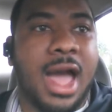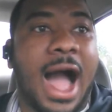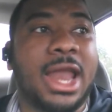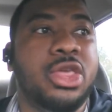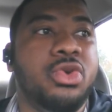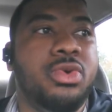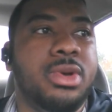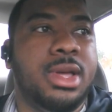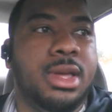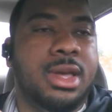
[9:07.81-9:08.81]
how do you
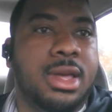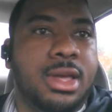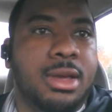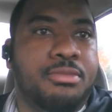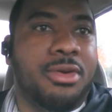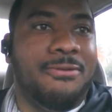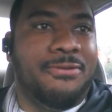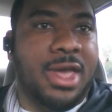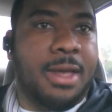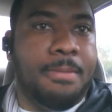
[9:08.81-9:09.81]

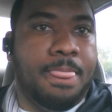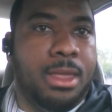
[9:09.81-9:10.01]
prevent